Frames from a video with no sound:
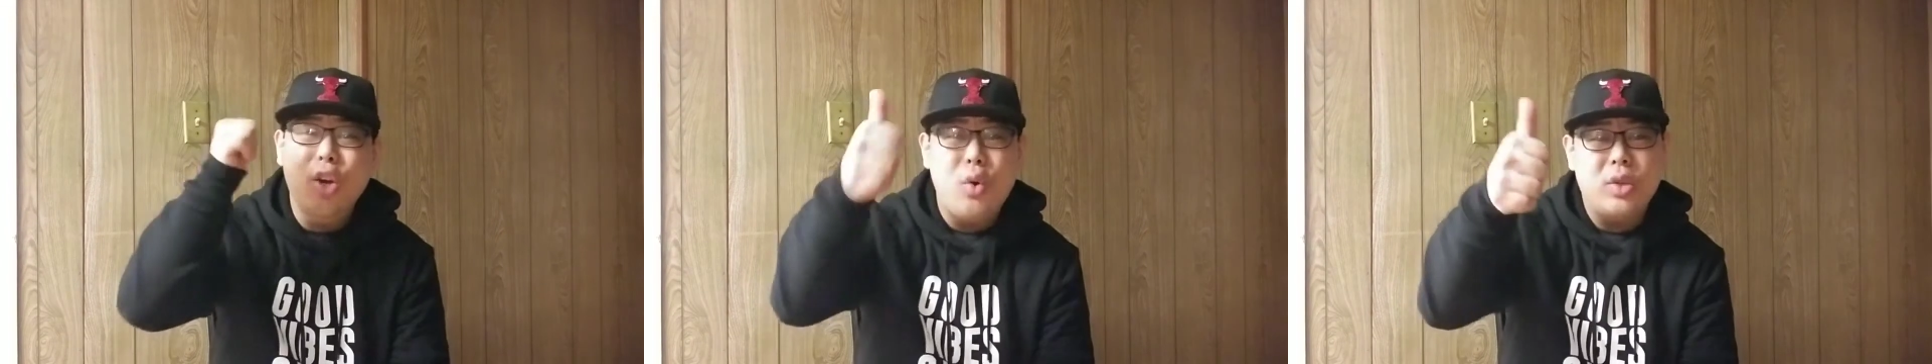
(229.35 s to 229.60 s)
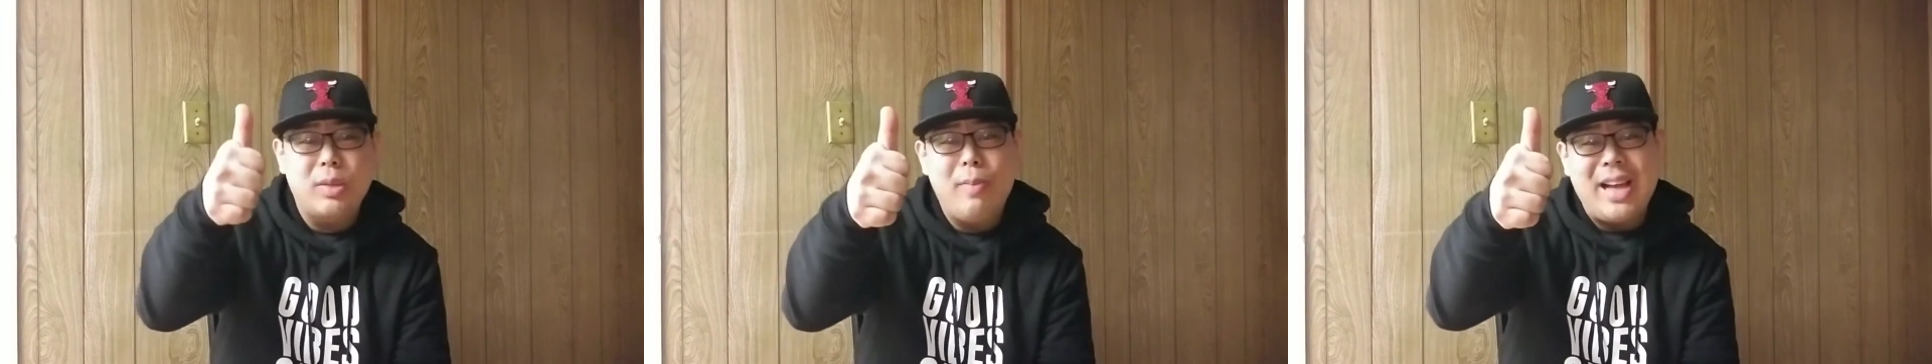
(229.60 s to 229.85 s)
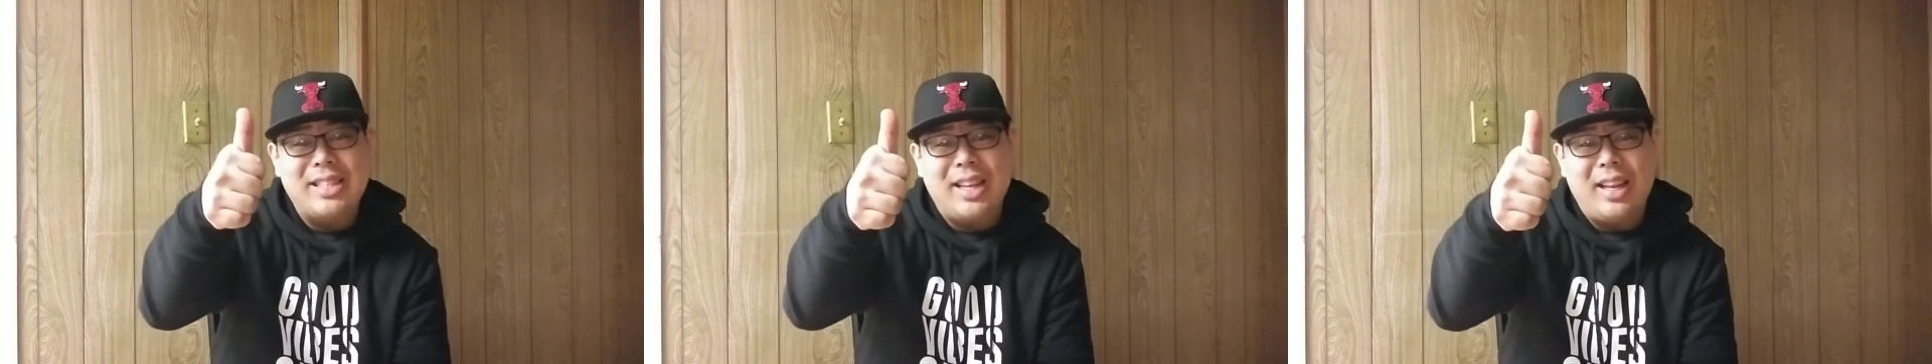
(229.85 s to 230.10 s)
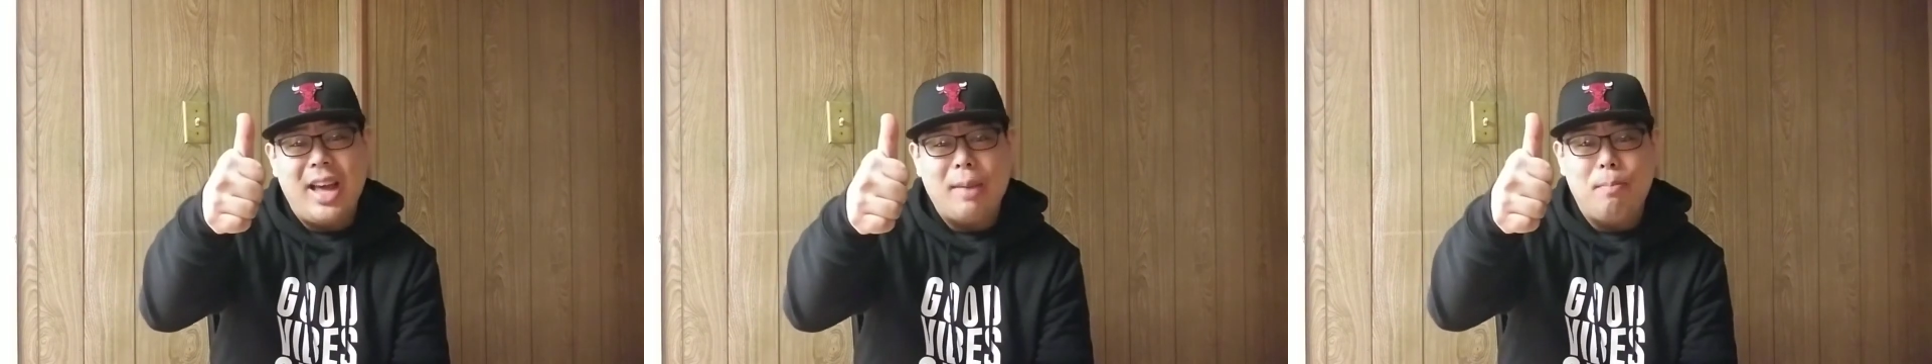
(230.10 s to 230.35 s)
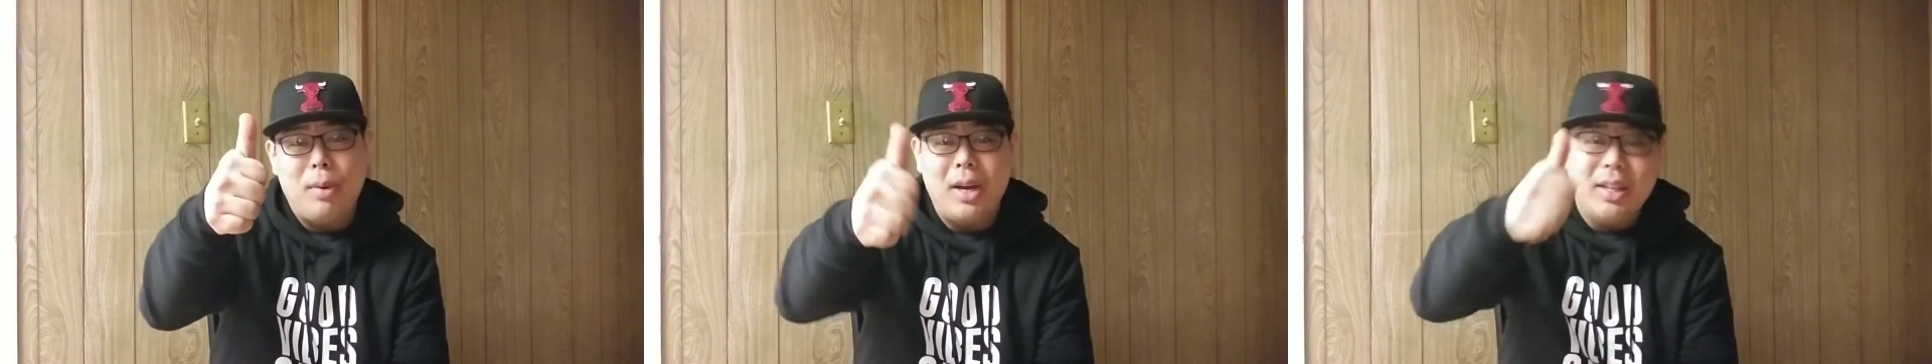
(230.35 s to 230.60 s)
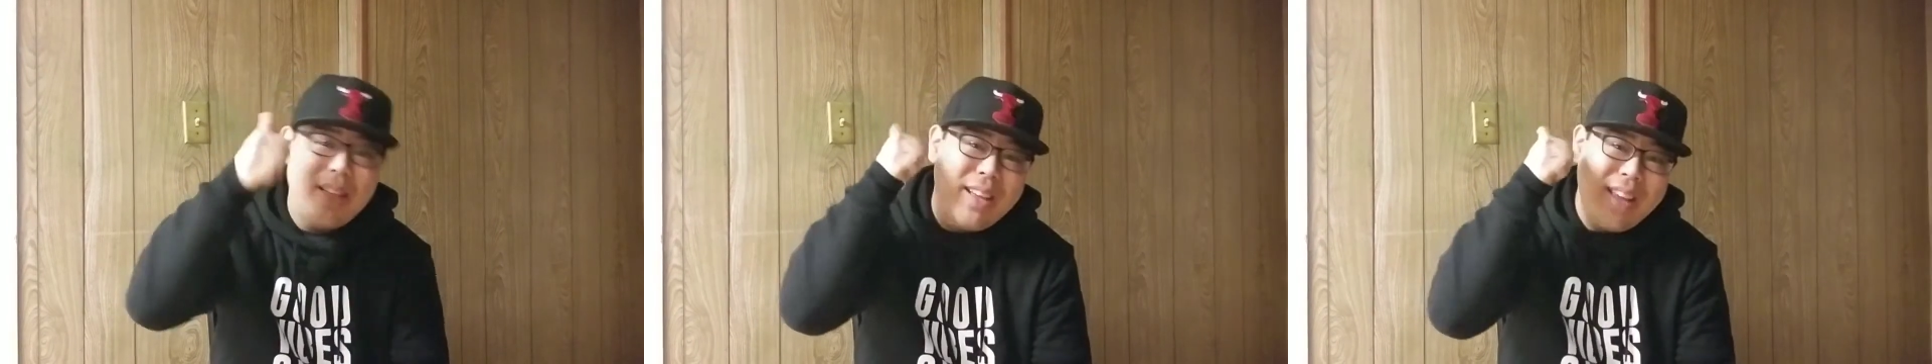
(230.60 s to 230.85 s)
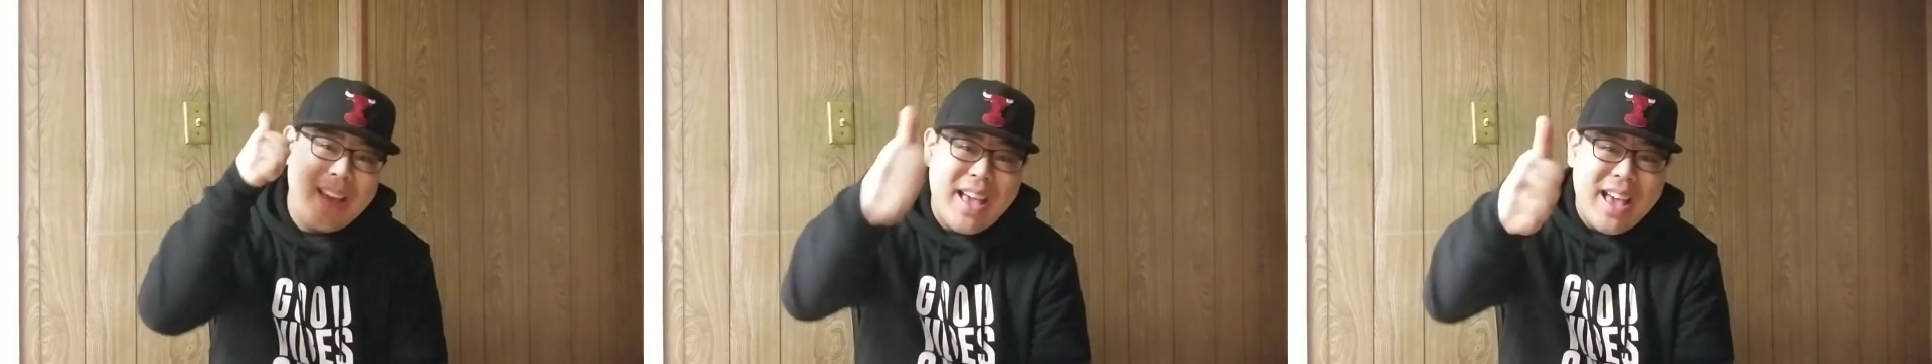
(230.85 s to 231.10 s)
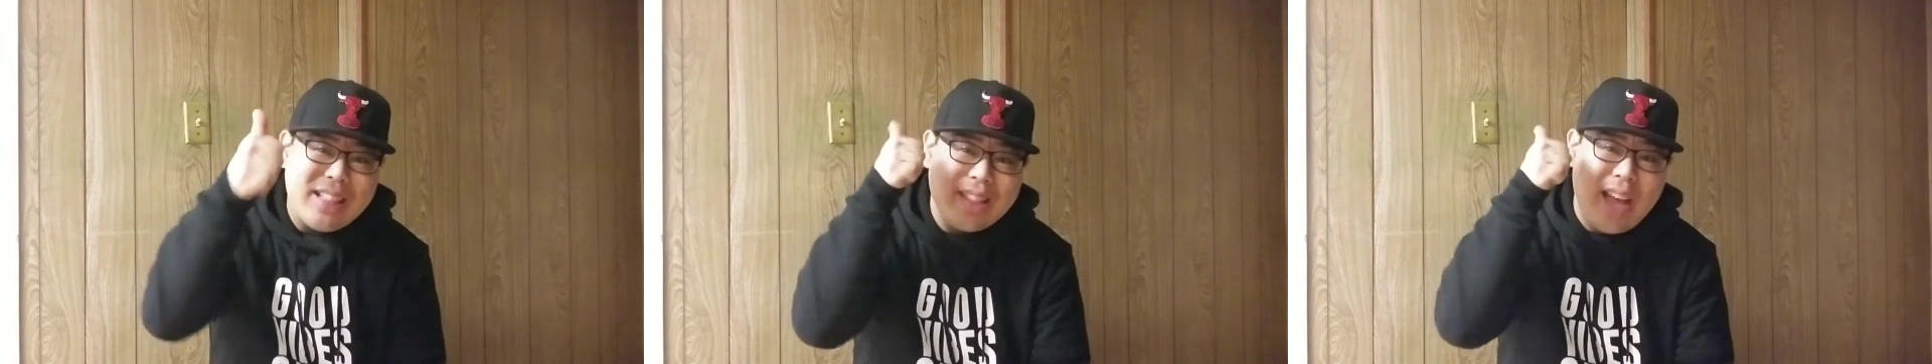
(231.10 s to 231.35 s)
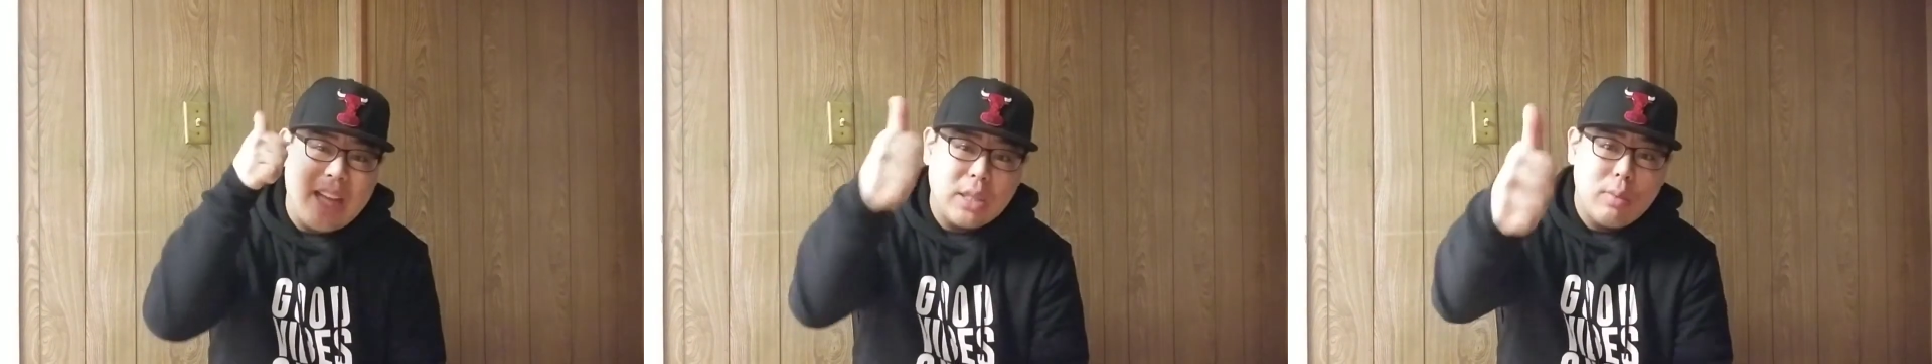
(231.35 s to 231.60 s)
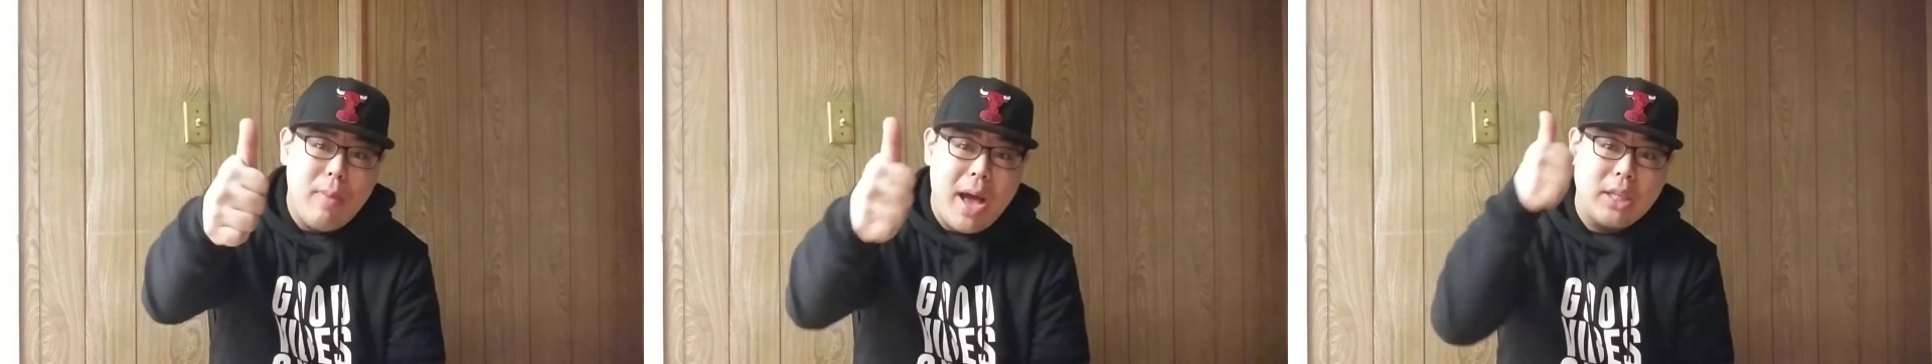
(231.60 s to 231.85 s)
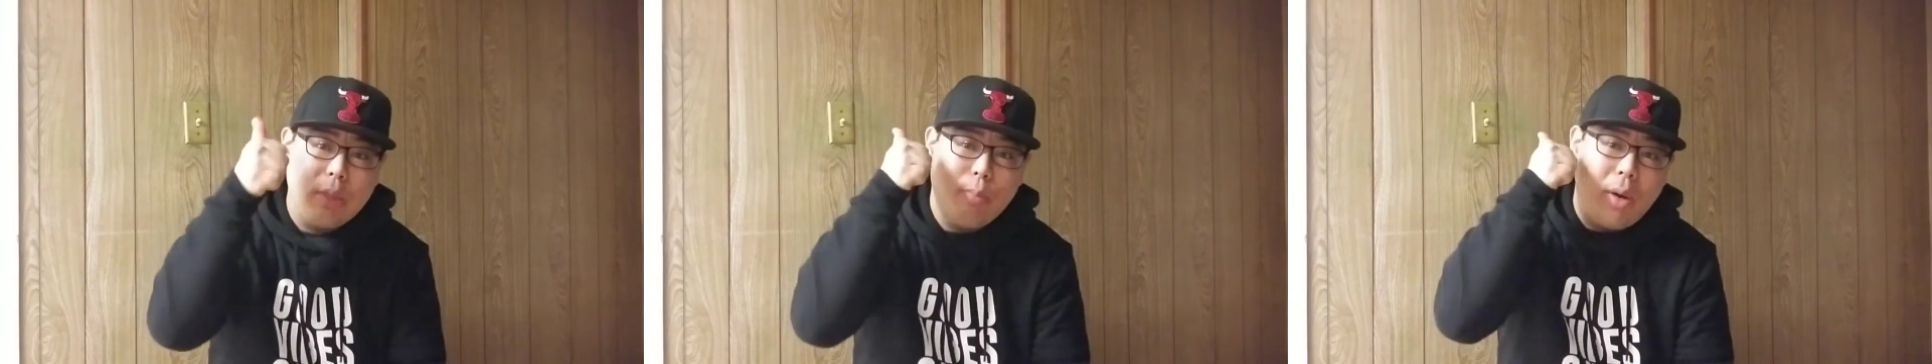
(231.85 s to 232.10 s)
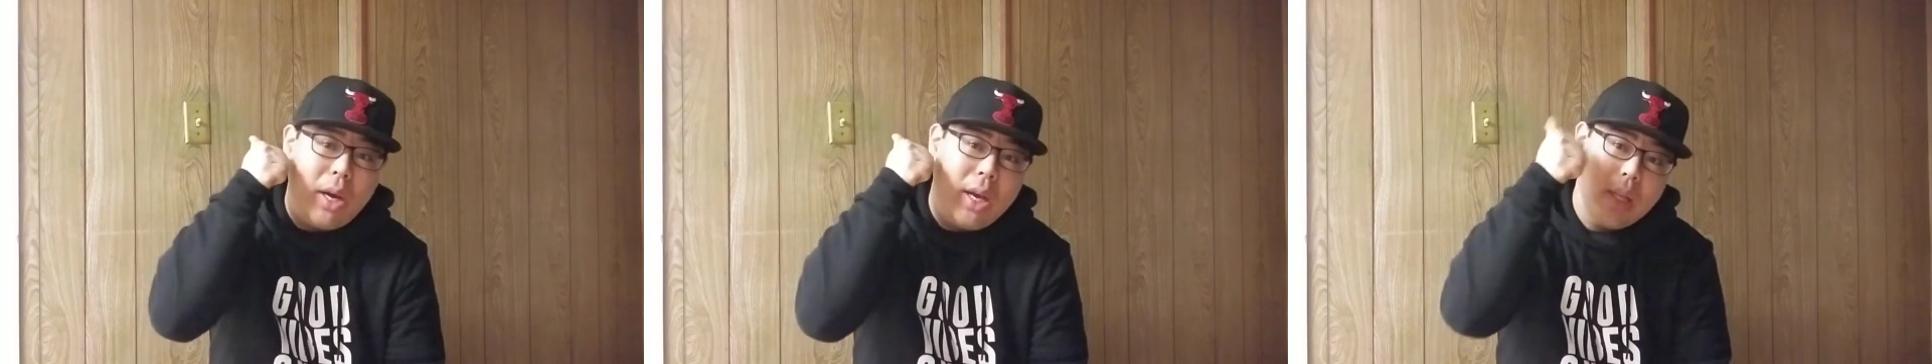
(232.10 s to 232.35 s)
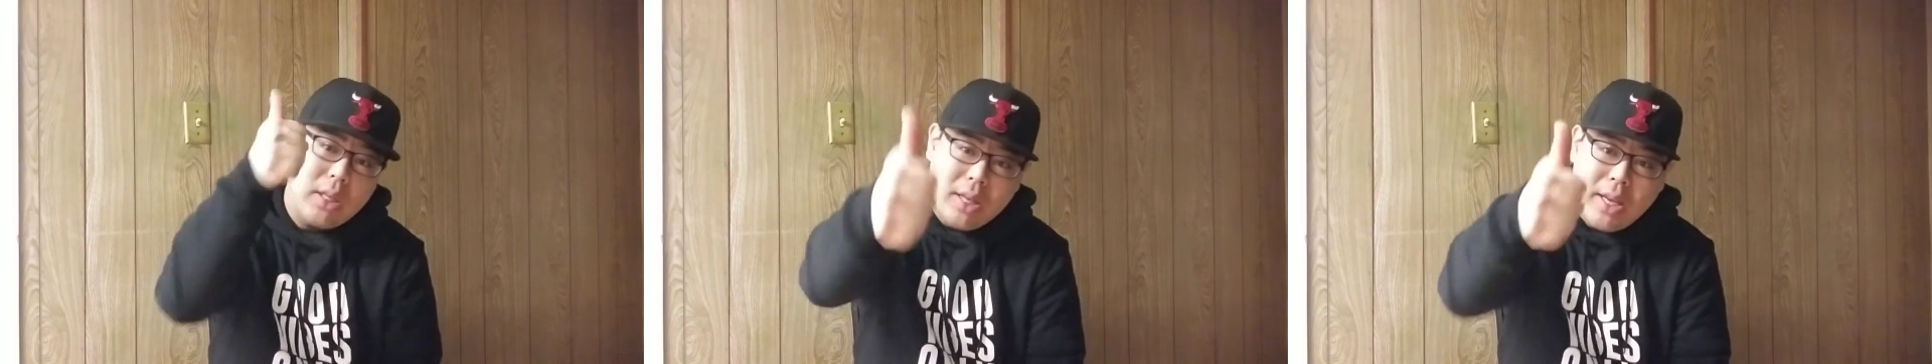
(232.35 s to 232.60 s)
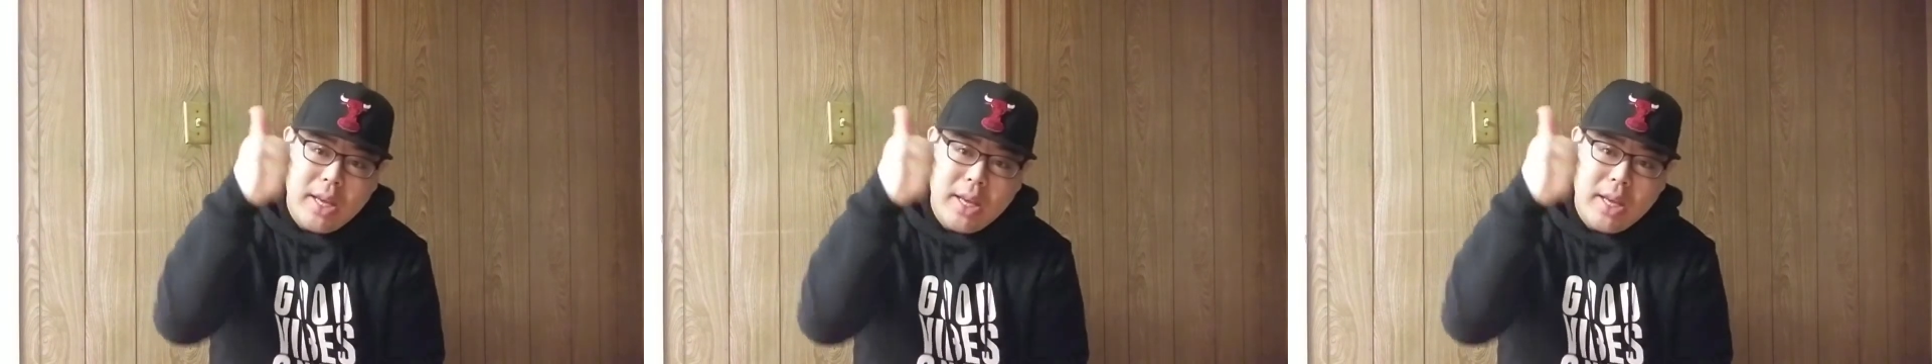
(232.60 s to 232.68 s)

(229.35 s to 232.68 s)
go smash that like button. Hit that smash button.